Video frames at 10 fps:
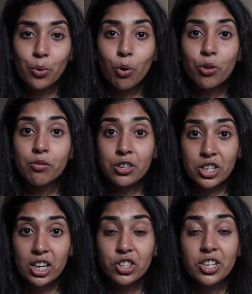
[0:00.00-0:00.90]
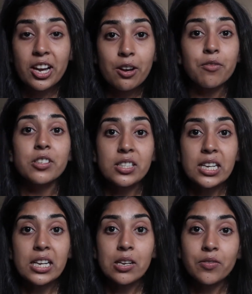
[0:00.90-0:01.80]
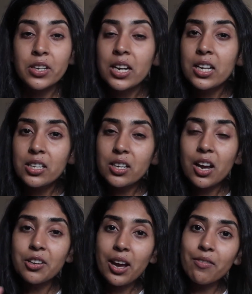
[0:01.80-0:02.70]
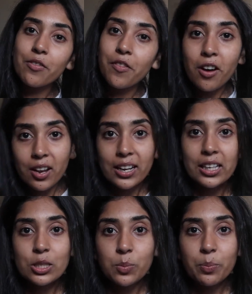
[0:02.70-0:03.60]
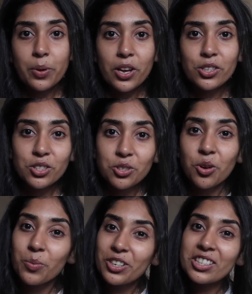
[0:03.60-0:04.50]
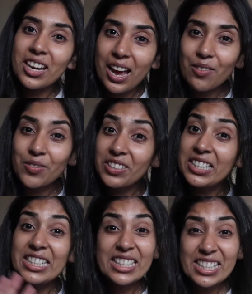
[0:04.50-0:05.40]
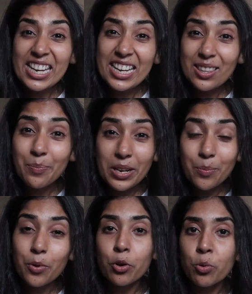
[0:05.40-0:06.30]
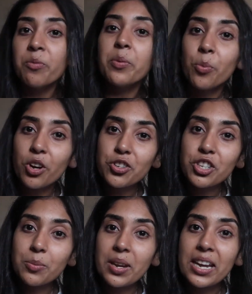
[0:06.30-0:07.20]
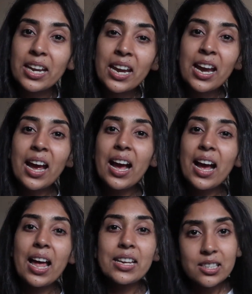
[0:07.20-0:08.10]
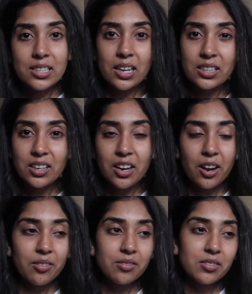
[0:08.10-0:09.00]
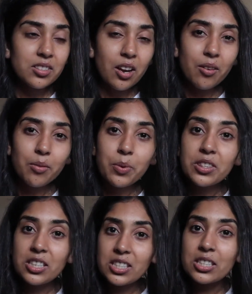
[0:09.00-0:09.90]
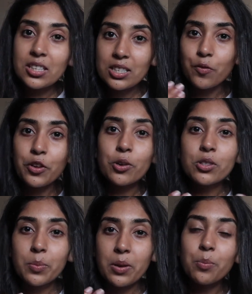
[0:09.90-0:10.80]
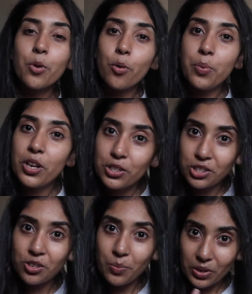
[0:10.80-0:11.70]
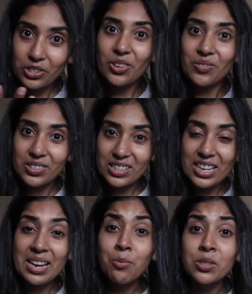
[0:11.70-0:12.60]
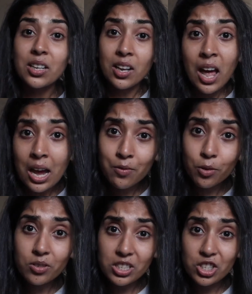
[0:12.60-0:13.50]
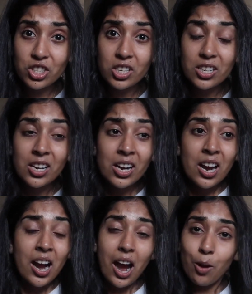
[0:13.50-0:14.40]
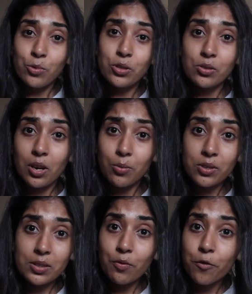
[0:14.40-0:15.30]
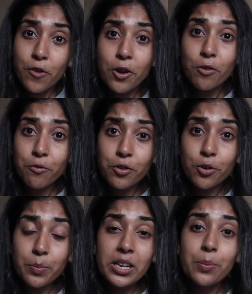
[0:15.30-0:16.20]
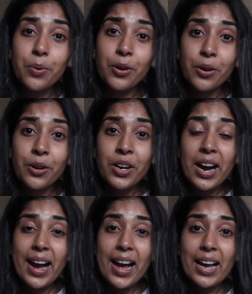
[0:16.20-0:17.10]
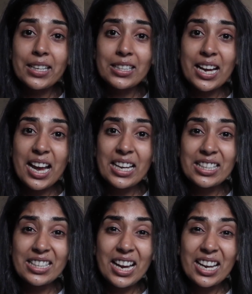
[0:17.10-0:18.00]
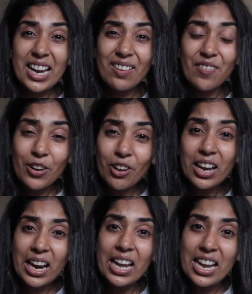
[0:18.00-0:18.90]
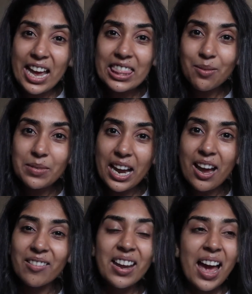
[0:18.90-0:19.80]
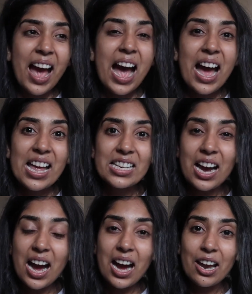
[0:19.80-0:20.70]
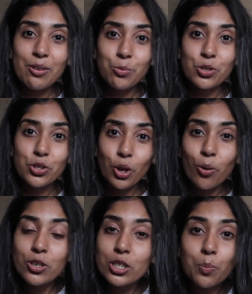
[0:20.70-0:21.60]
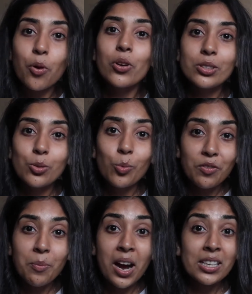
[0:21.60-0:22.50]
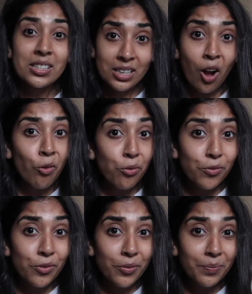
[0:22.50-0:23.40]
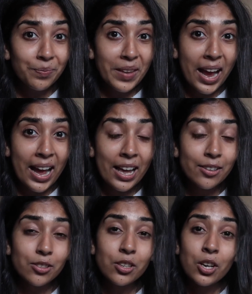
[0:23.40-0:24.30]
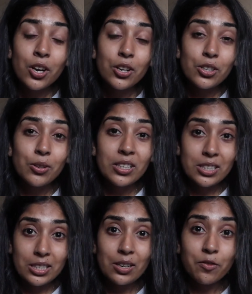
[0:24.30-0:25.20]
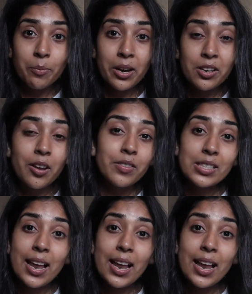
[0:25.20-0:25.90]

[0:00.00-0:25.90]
all the rejection I have received, I haven't felt like it's been personal, because I haven't really seen the people who have been watching me, and you know, so. But this feels a bit more personal, because obviously it was a live audition. I was in front of real people, and I feel like I let them down, and I was so disappointed with myself. And you can see from my nervous